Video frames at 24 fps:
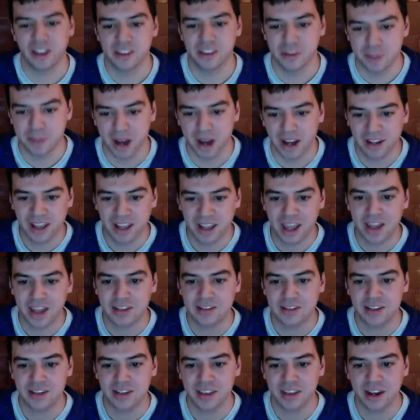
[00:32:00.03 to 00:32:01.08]

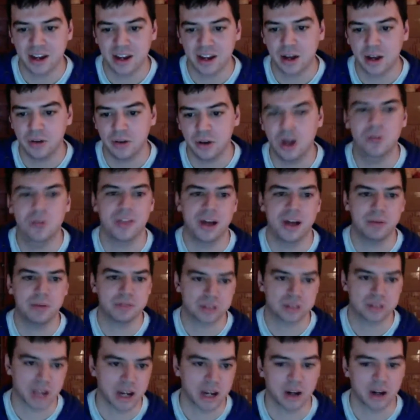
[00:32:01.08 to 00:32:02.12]
podcast, and then I go, "Oh, that was
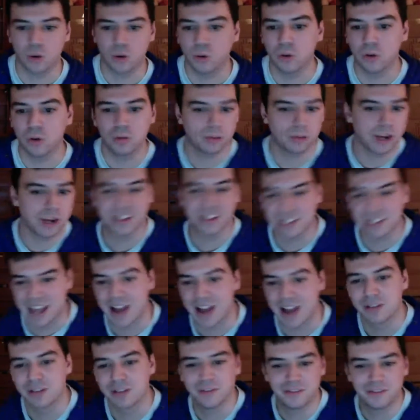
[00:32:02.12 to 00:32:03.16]
kind of cool." Write it
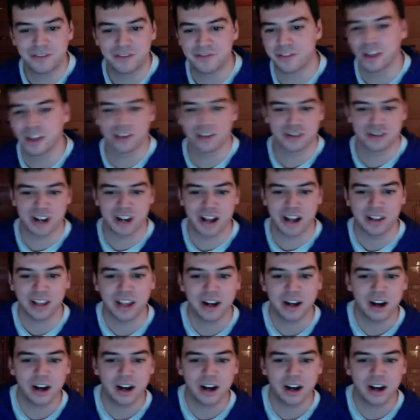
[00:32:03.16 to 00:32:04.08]
down and flesh it out later.